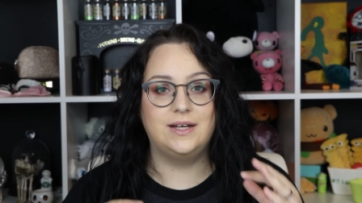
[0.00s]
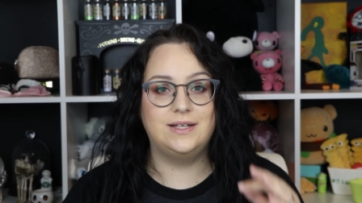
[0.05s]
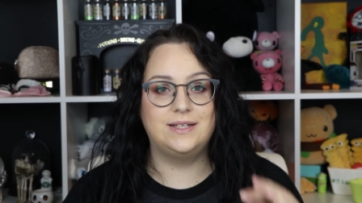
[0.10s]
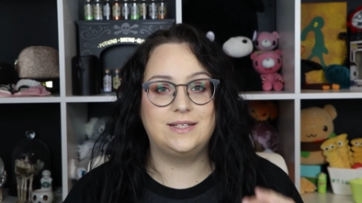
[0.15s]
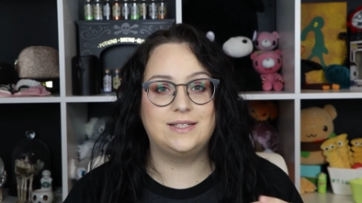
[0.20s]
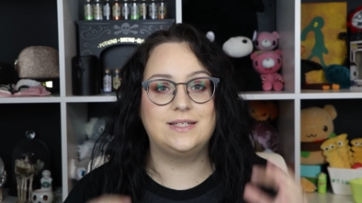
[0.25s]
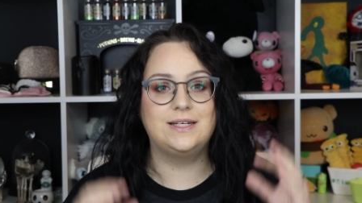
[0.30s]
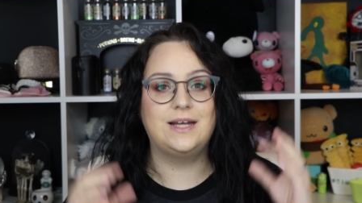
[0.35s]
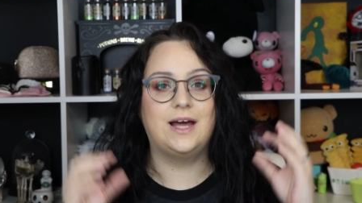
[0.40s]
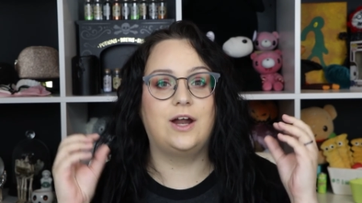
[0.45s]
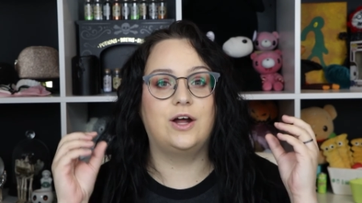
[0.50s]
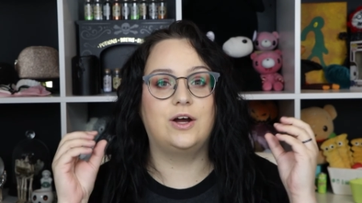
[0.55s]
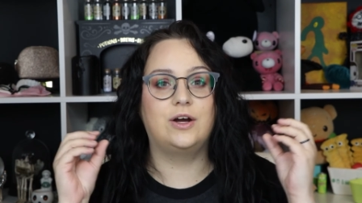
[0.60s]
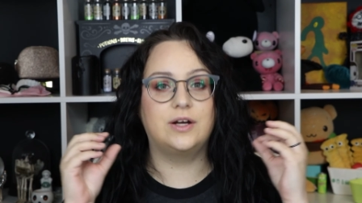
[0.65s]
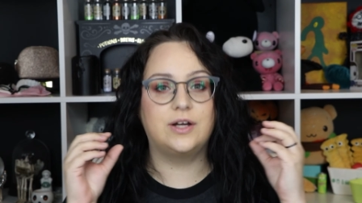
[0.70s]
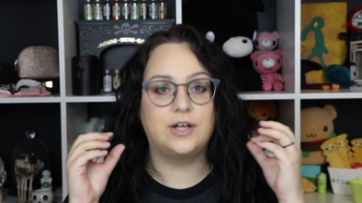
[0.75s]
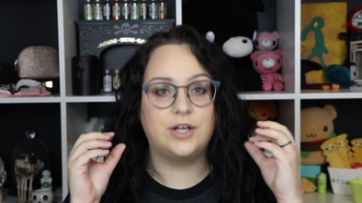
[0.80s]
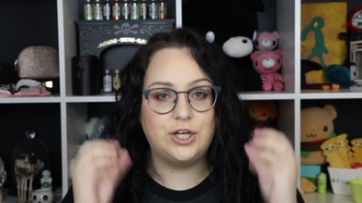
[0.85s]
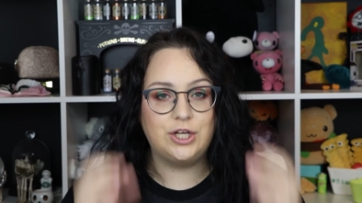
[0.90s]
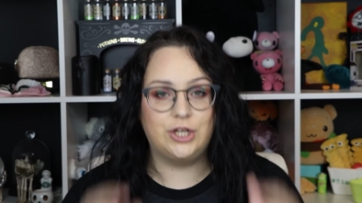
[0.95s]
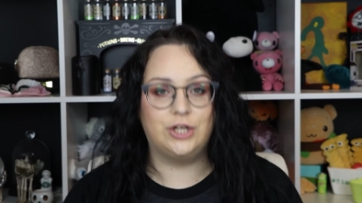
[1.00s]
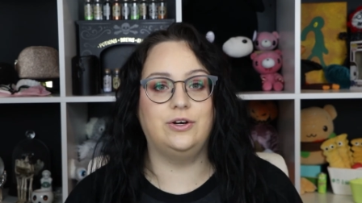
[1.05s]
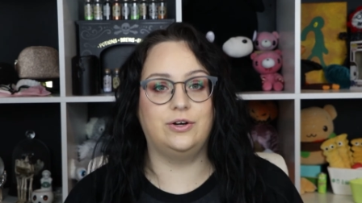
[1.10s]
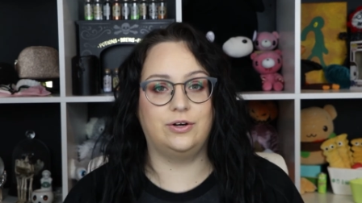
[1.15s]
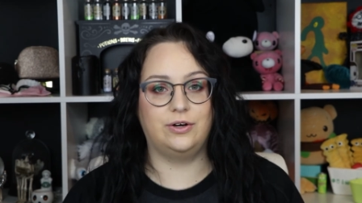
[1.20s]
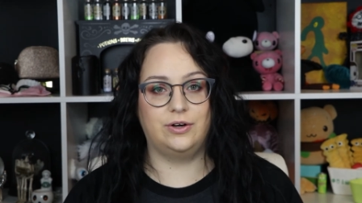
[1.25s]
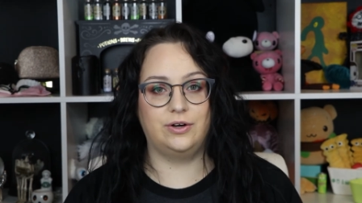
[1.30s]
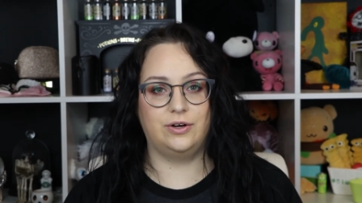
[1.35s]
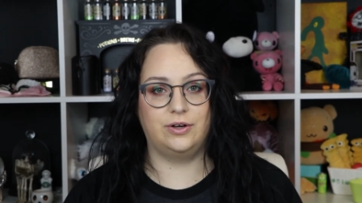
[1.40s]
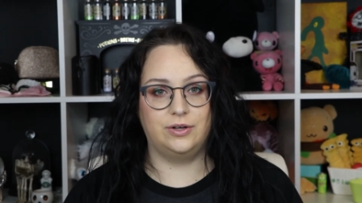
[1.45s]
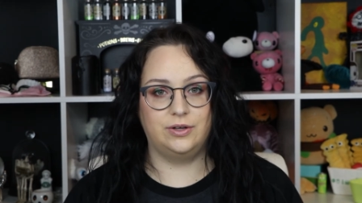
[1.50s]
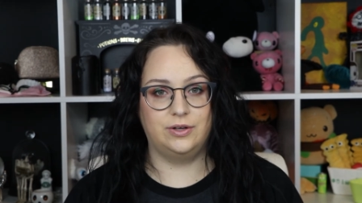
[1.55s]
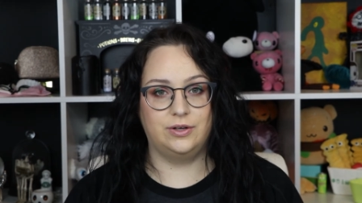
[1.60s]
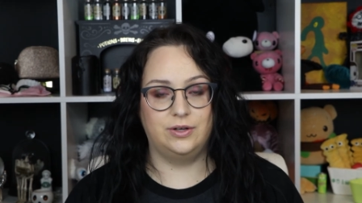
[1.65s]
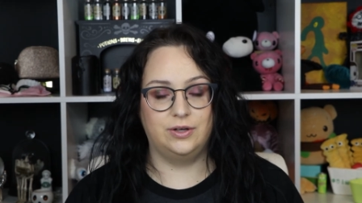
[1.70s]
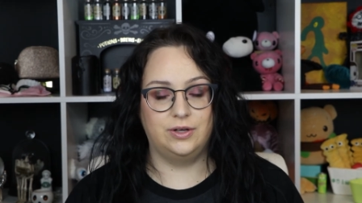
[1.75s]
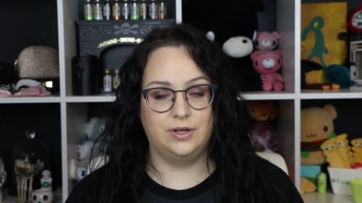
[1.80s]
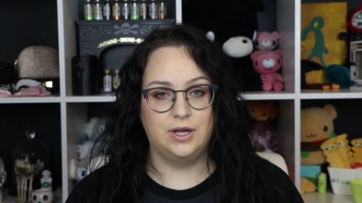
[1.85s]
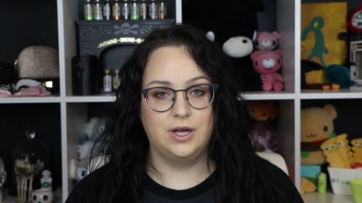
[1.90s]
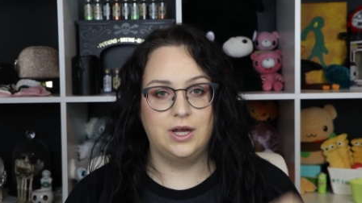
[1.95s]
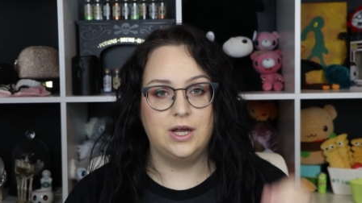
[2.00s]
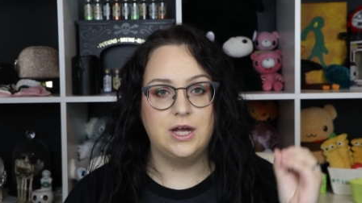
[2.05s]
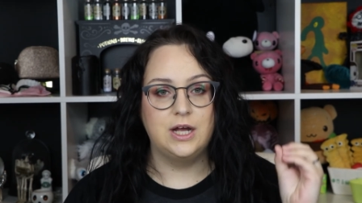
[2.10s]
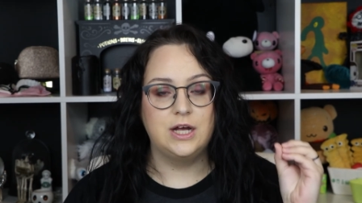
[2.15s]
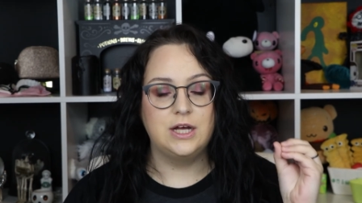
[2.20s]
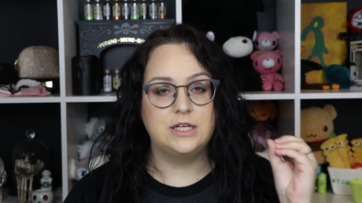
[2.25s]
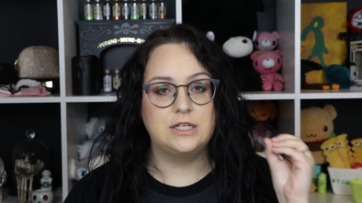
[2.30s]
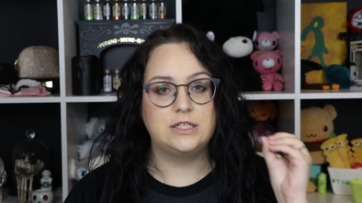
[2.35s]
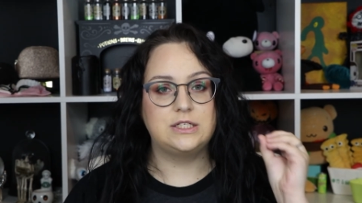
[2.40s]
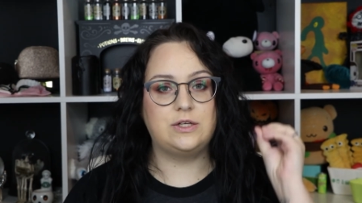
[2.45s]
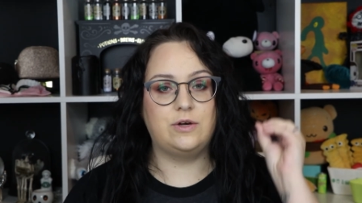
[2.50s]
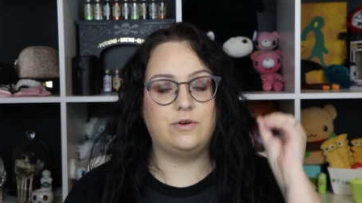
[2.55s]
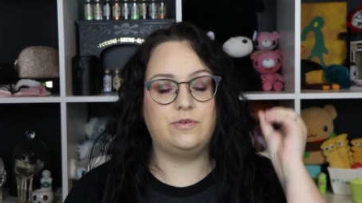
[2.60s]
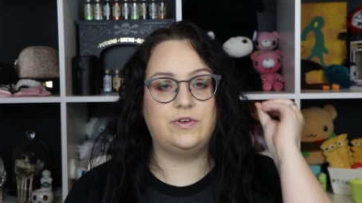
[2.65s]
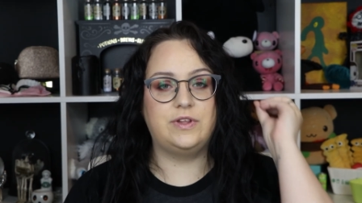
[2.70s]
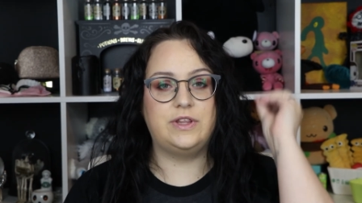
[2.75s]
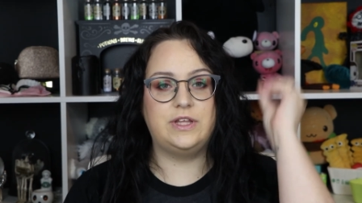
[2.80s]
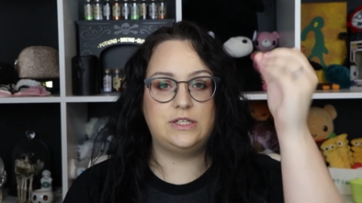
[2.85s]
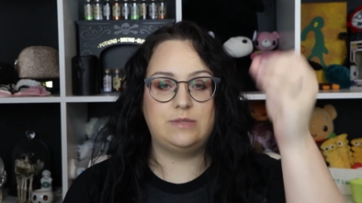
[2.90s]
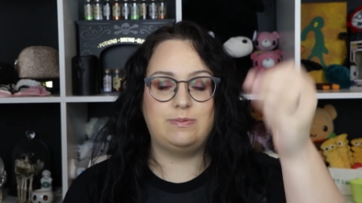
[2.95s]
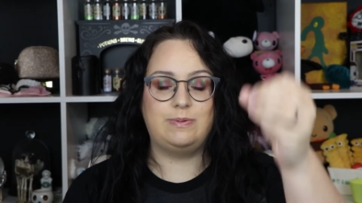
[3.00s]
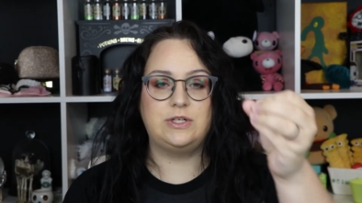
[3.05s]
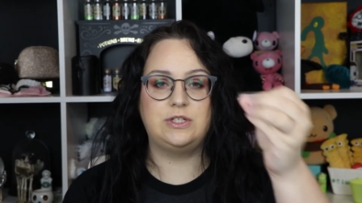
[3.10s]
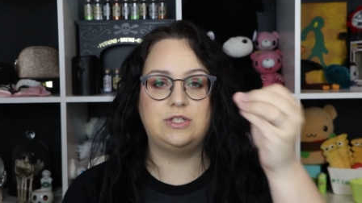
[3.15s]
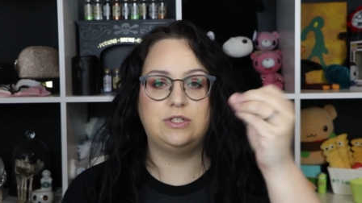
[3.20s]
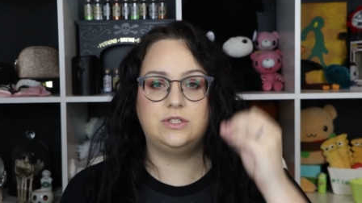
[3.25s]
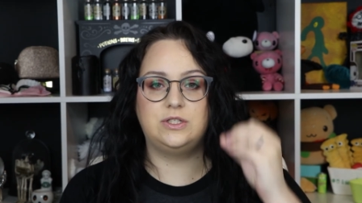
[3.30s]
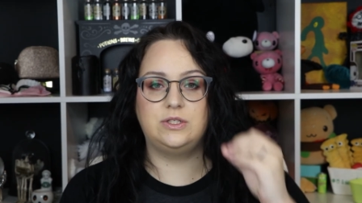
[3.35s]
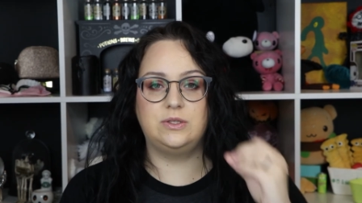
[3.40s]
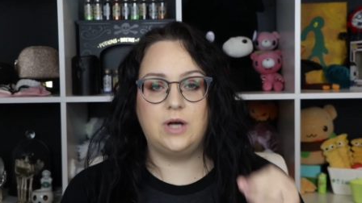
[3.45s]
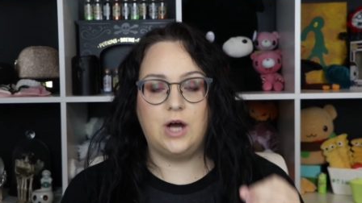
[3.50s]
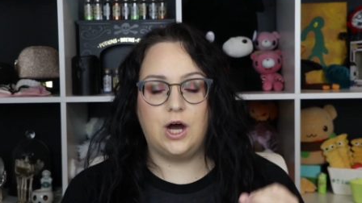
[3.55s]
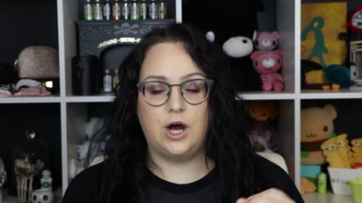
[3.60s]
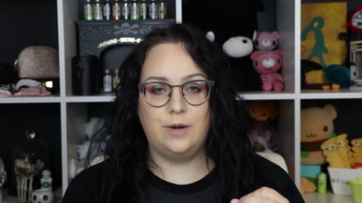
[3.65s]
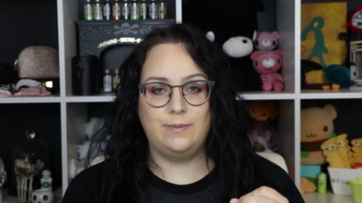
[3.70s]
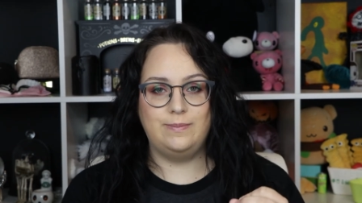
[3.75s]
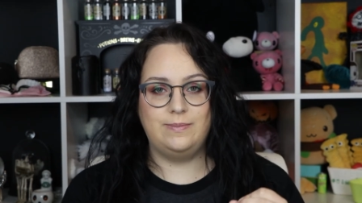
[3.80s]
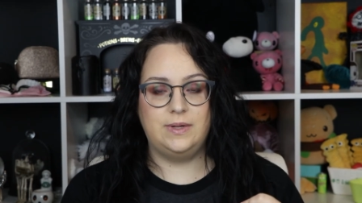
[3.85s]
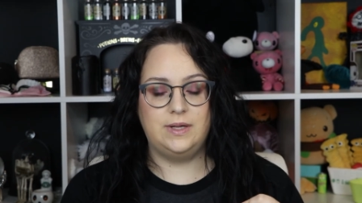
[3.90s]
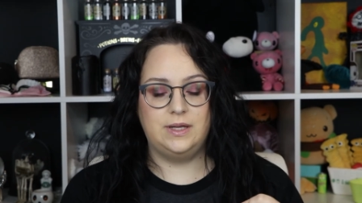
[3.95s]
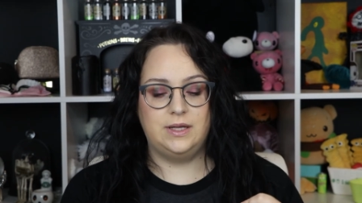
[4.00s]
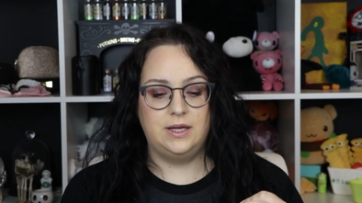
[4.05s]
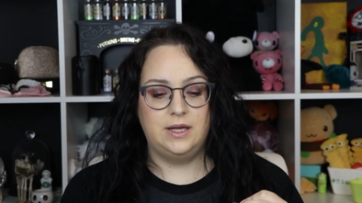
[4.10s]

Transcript: it's not a cure. So for this person to come